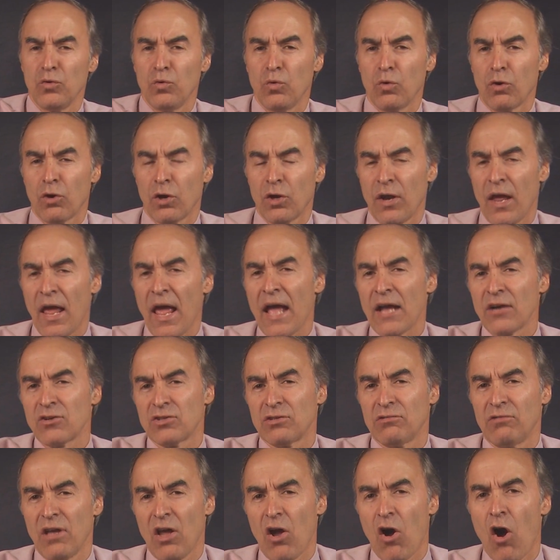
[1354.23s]
we're going to
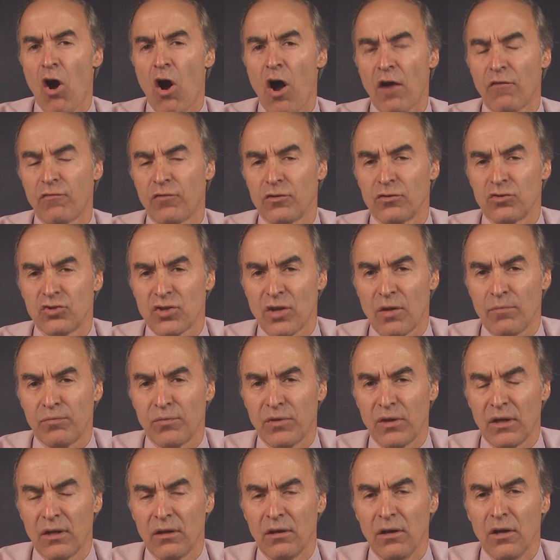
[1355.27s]
actually offer
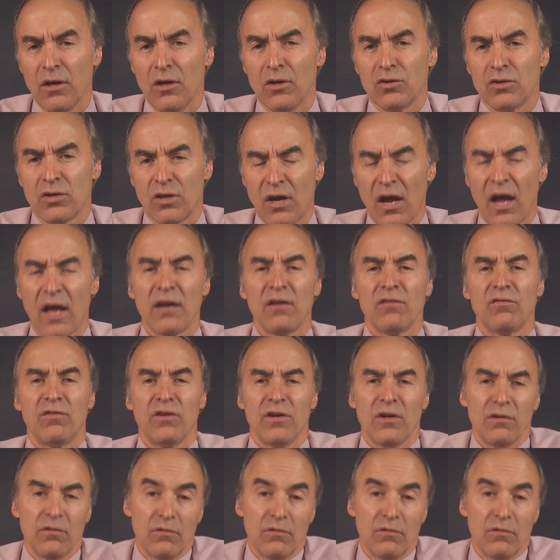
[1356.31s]
something to kind of